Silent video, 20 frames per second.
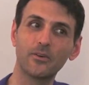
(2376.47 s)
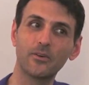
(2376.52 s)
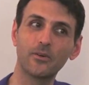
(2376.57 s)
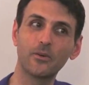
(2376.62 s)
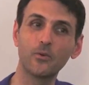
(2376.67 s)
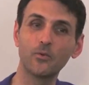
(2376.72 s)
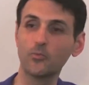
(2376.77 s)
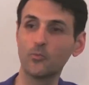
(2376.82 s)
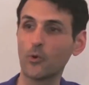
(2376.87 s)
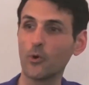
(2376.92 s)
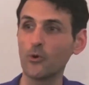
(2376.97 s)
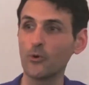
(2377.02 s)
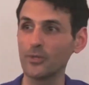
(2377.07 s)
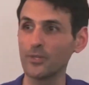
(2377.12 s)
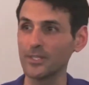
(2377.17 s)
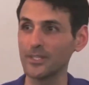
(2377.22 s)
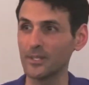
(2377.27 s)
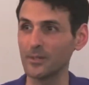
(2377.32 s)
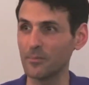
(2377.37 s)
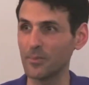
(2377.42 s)
on
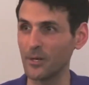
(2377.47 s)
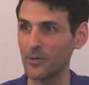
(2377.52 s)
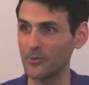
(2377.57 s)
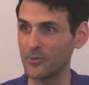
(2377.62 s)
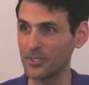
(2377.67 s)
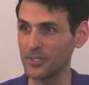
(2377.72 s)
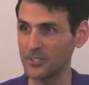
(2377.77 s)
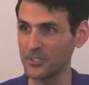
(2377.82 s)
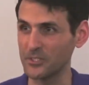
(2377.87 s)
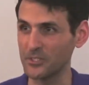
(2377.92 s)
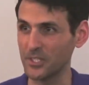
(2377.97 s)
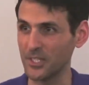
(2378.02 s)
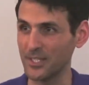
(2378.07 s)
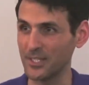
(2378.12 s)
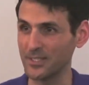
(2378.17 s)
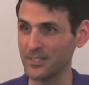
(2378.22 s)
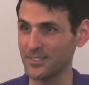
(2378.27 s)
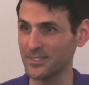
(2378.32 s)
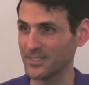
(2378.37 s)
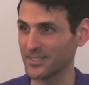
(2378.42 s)
worrying about this
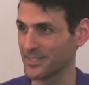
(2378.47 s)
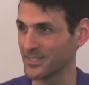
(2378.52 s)
child